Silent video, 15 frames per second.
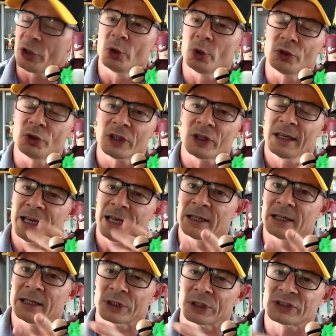and it works
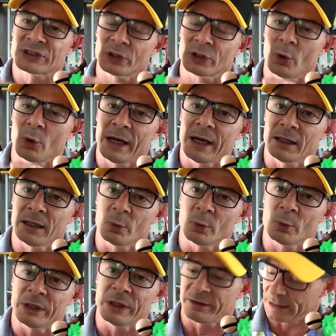so well with.
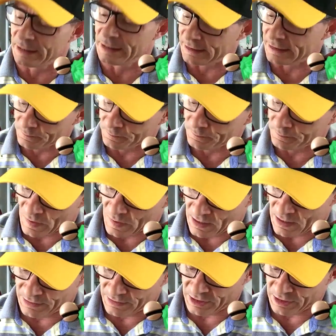As you said
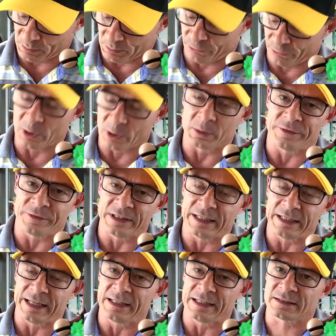before, with Venditti's
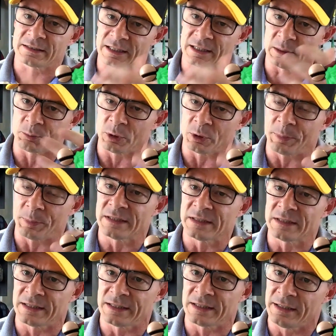propensity,
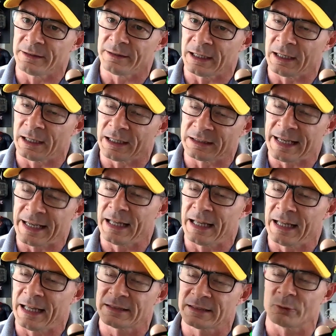talents at
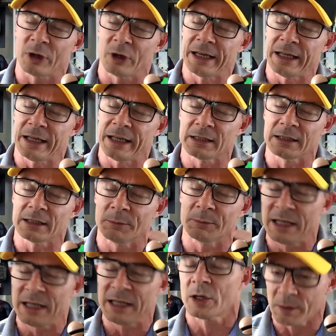writing
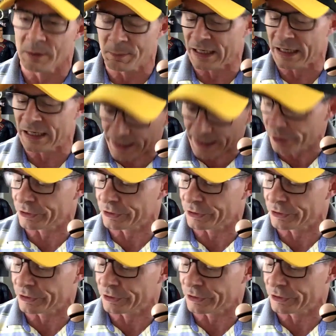many characters at